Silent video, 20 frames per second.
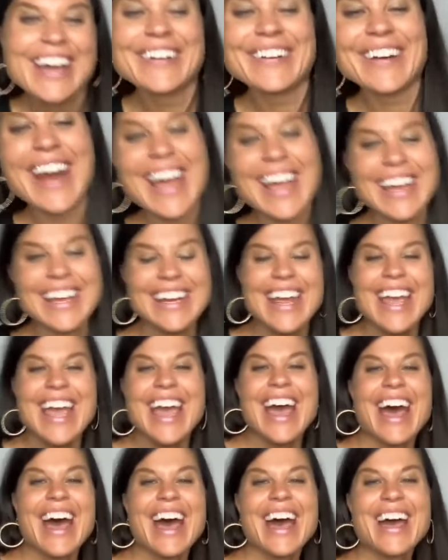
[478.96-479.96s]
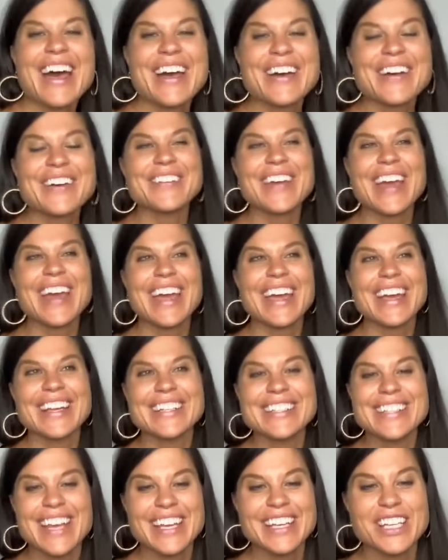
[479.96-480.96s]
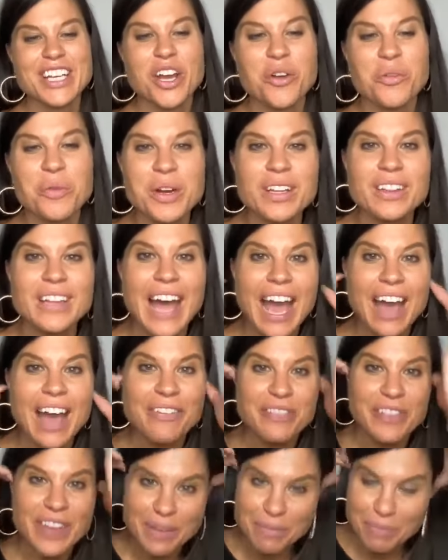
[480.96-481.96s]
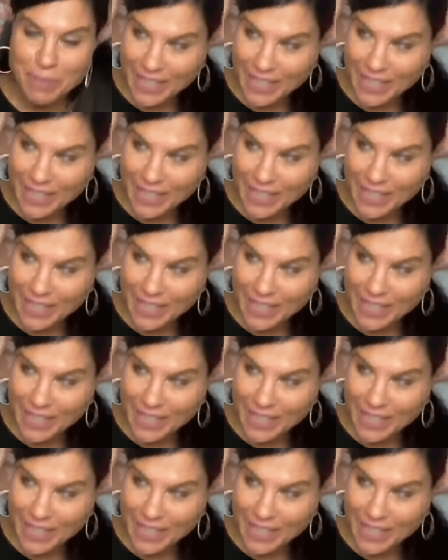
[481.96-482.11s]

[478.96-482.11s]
Right? And, you know, we're laughing